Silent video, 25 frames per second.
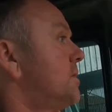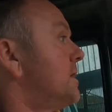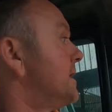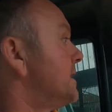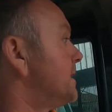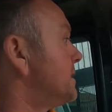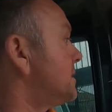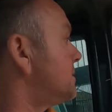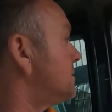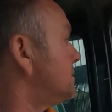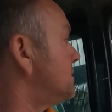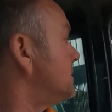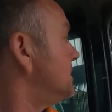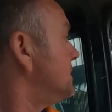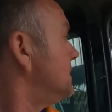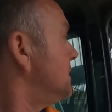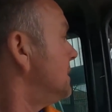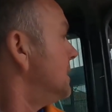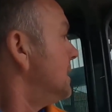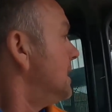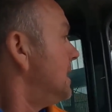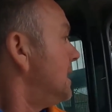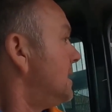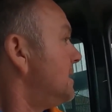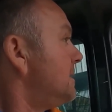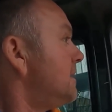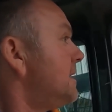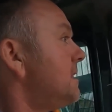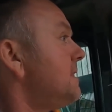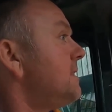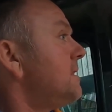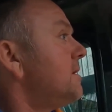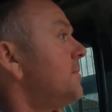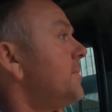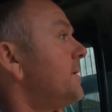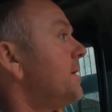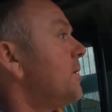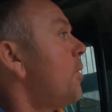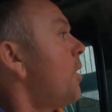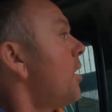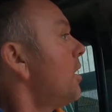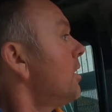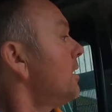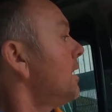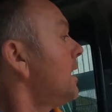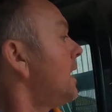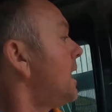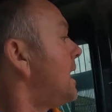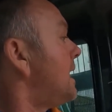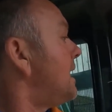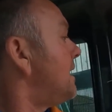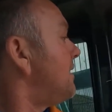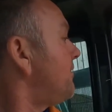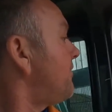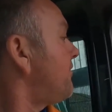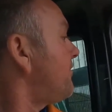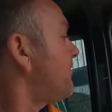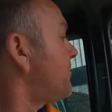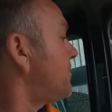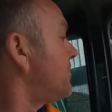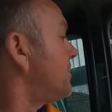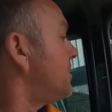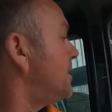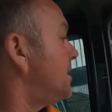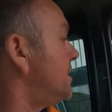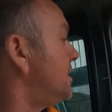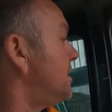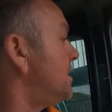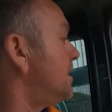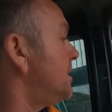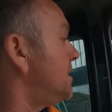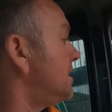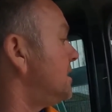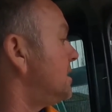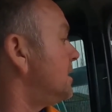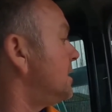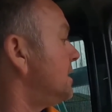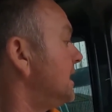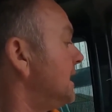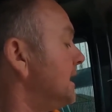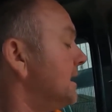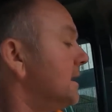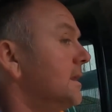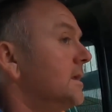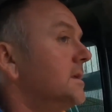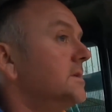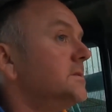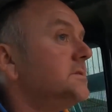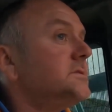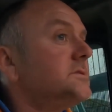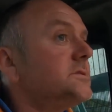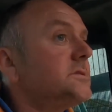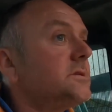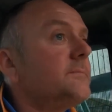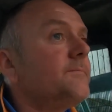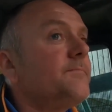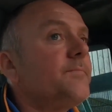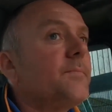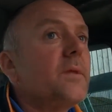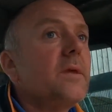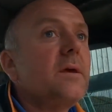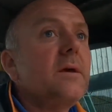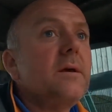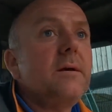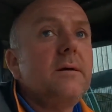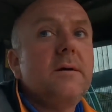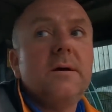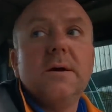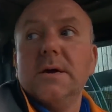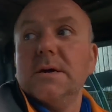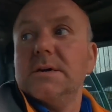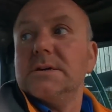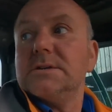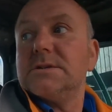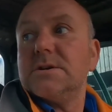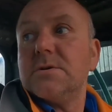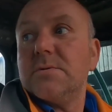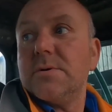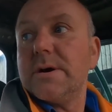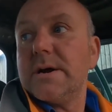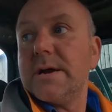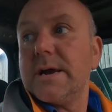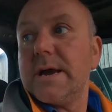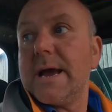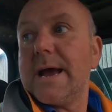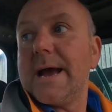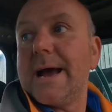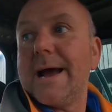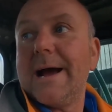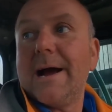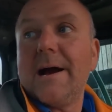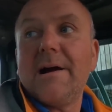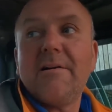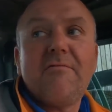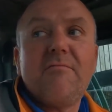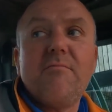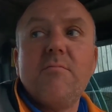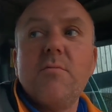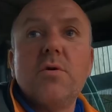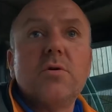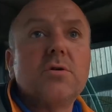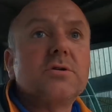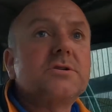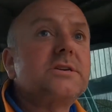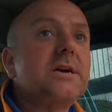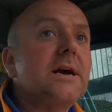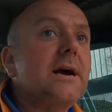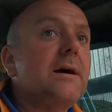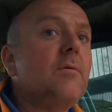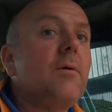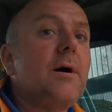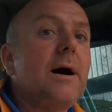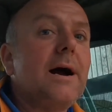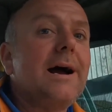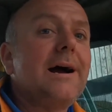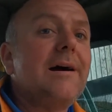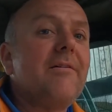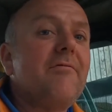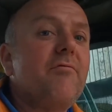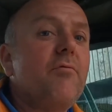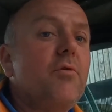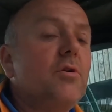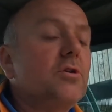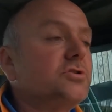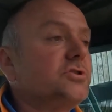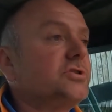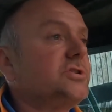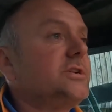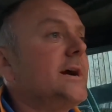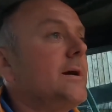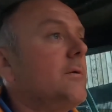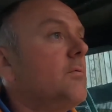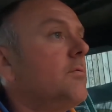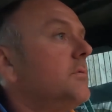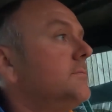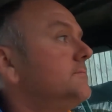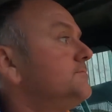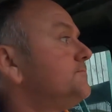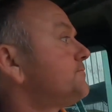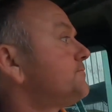week, and then there'll be 1 left, little ones, so we can get half mucked out, half washed out